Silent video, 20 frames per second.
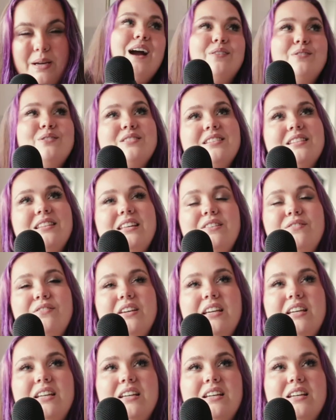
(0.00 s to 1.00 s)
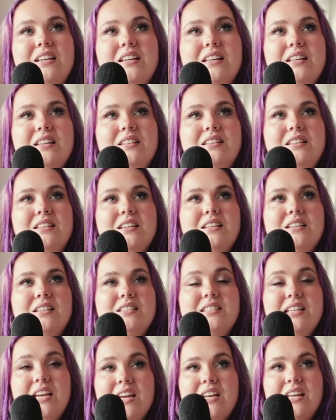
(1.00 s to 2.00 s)
I was leaving the
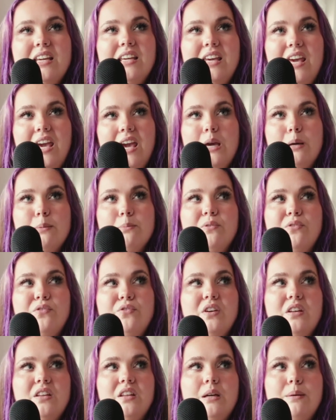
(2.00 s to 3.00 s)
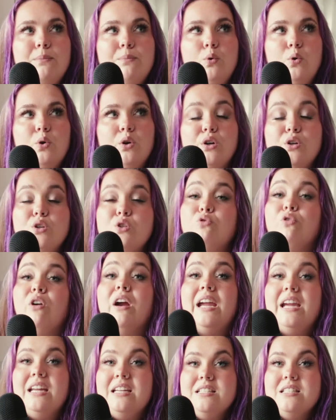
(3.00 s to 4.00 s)
dating game feeling more
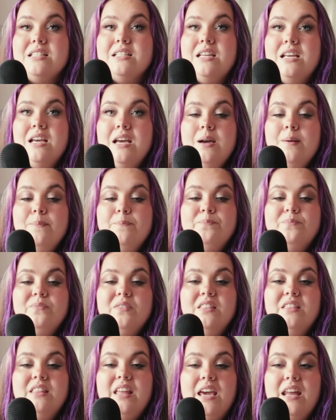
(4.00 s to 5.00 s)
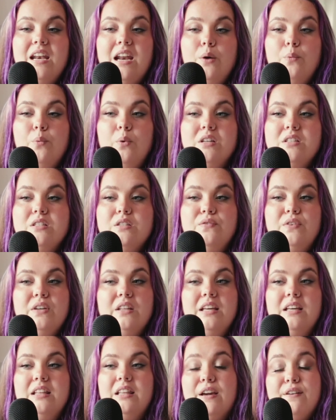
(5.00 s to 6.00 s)
drained than I was
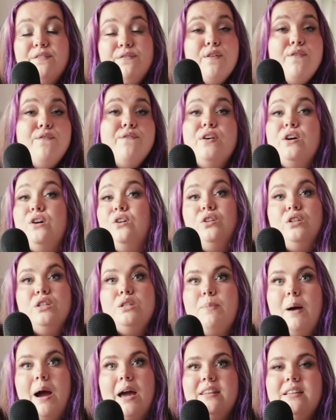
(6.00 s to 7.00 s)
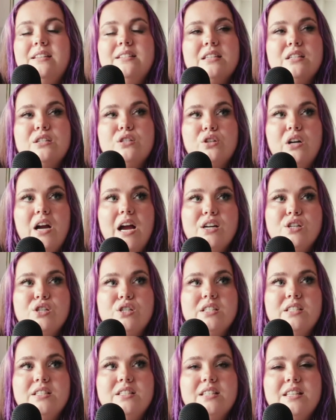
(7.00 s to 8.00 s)
feeling like fulfilled by these
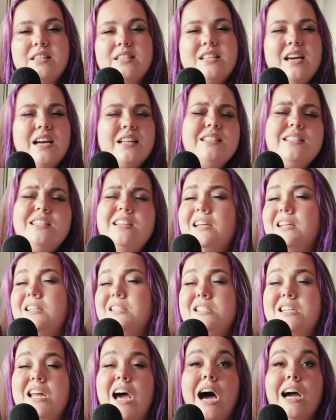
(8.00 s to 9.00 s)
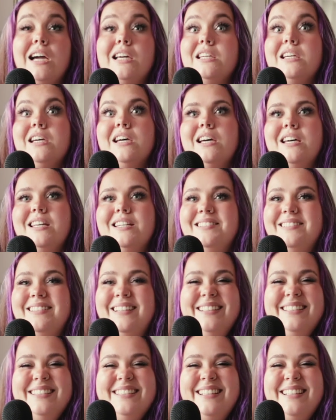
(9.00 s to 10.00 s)
interactions, and that's like not good.